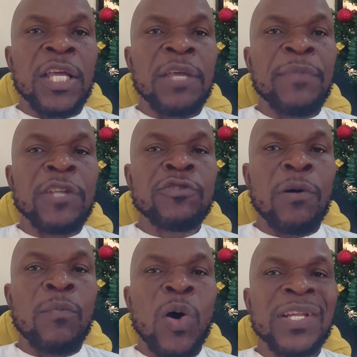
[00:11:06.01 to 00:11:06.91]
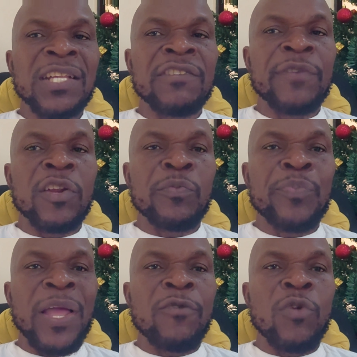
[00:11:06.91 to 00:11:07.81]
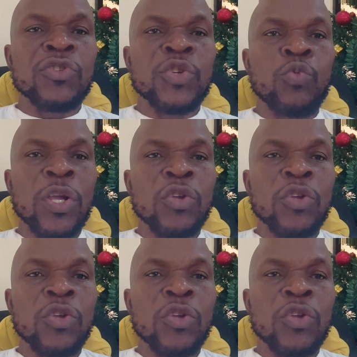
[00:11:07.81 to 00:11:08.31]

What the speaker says: A major modern development was the